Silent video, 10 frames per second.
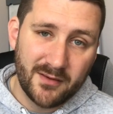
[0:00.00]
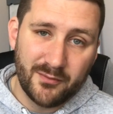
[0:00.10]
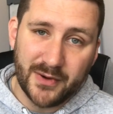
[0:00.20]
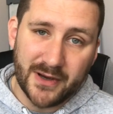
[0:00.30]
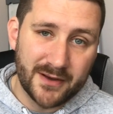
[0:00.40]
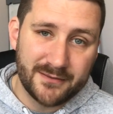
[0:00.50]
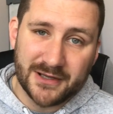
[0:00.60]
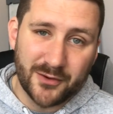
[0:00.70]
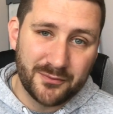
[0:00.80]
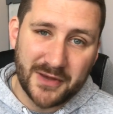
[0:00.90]
But
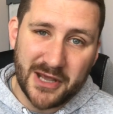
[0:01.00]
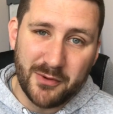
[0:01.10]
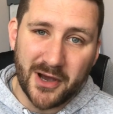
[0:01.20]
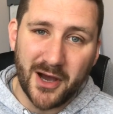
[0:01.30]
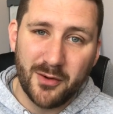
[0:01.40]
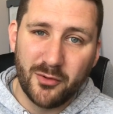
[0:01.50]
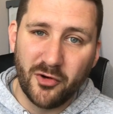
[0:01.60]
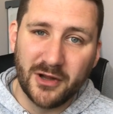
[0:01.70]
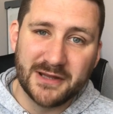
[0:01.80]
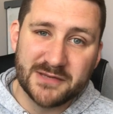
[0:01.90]
you know, here we are.
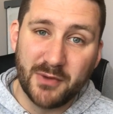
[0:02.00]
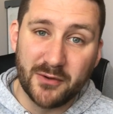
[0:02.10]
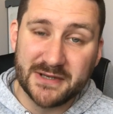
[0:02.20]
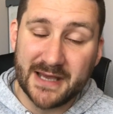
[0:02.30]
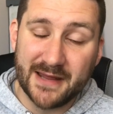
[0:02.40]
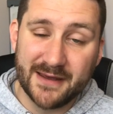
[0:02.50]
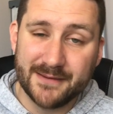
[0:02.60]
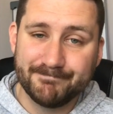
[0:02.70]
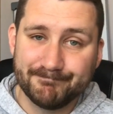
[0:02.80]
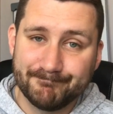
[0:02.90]
We're all in this boat together.